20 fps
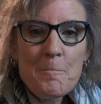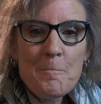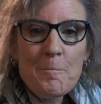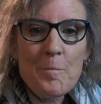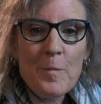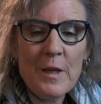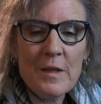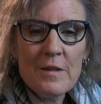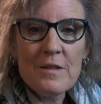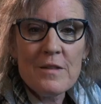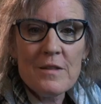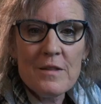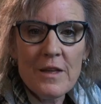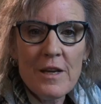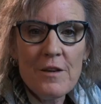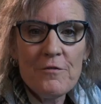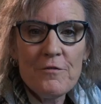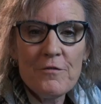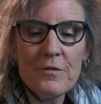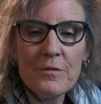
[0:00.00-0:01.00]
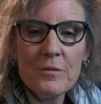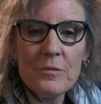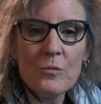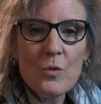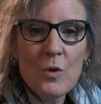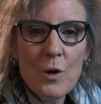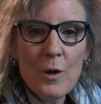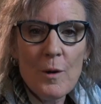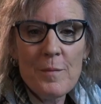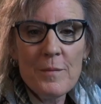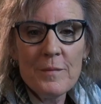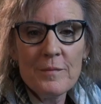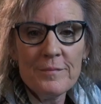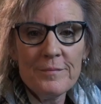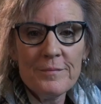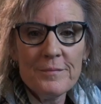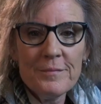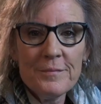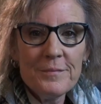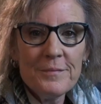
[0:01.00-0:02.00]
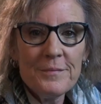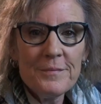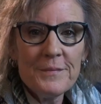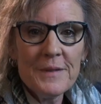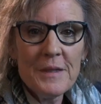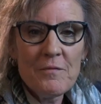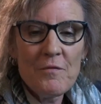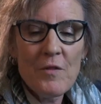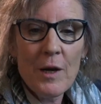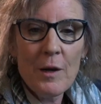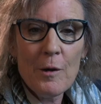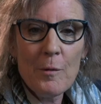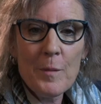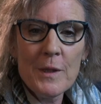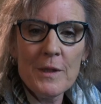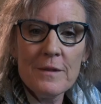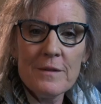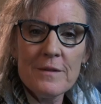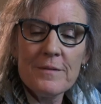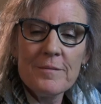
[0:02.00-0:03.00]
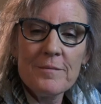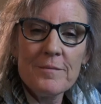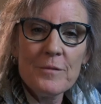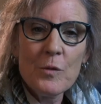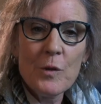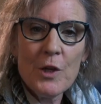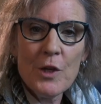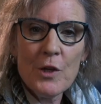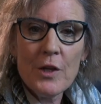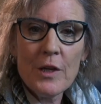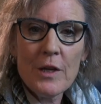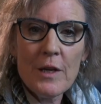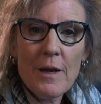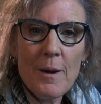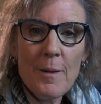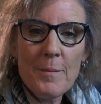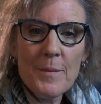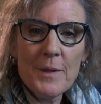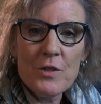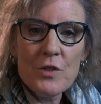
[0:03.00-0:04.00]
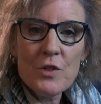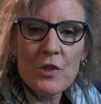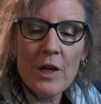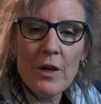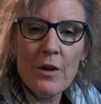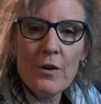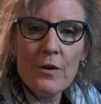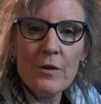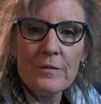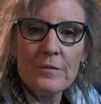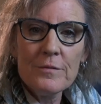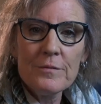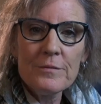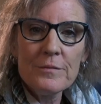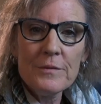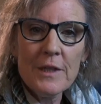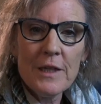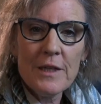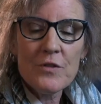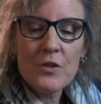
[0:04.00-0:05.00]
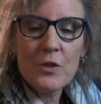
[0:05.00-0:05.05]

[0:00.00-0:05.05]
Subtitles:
It's a safe, warm environment where you can come and share life's